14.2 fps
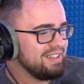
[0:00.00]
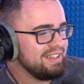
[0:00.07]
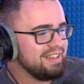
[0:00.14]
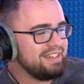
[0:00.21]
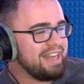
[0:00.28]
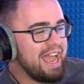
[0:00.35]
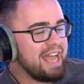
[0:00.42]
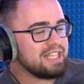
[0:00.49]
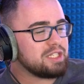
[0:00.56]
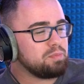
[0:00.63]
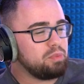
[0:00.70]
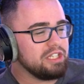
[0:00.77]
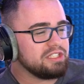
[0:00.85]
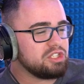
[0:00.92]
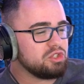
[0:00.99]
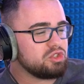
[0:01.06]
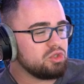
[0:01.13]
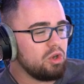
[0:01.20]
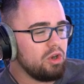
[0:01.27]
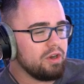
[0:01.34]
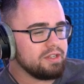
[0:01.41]
That's
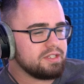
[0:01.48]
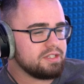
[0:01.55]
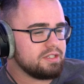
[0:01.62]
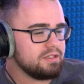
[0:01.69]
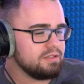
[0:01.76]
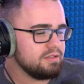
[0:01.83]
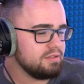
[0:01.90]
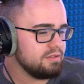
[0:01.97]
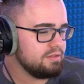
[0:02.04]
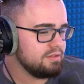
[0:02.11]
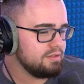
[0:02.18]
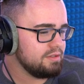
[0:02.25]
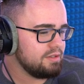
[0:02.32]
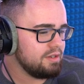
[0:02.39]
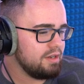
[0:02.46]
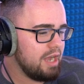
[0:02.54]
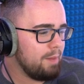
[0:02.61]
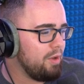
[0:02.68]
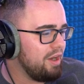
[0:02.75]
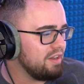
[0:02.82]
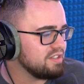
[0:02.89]
Politzosaurus. I
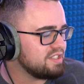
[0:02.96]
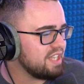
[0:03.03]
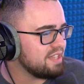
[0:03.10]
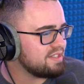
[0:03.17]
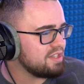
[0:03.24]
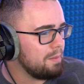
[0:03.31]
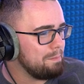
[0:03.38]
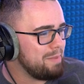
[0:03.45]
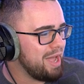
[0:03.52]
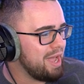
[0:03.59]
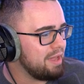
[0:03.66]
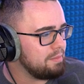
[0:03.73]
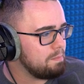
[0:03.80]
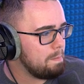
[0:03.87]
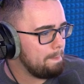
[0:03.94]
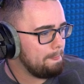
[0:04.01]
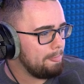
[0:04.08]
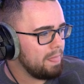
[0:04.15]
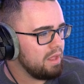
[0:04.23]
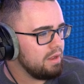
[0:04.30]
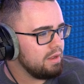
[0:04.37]
probably done said something bad.
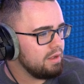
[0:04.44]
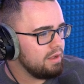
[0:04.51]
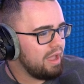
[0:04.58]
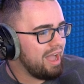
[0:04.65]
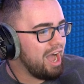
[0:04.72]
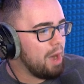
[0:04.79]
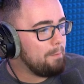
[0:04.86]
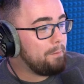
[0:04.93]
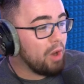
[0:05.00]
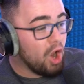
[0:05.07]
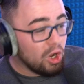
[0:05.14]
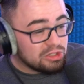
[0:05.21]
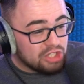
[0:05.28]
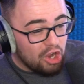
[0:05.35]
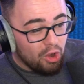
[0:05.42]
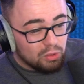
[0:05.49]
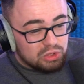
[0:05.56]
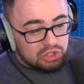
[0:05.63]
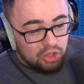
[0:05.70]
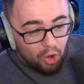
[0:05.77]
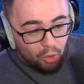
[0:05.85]

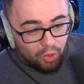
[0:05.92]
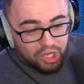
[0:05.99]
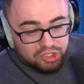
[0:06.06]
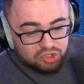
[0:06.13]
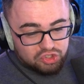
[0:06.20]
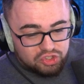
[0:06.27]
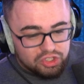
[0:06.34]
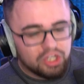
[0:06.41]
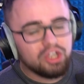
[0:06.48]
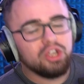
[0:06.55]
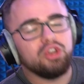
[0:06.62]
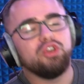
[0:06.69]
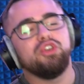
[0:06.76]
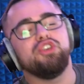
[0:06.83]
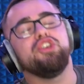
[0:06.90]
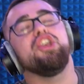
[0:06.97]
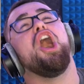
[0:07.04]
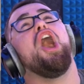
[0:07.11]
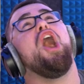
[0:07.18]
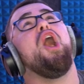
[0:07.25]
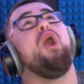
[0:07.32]
Albertosaurus.
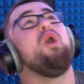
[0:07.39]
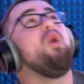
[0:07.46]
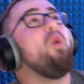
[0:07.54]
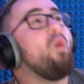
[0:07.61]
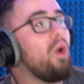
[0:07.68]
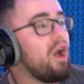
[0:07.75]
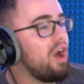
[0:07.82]
No.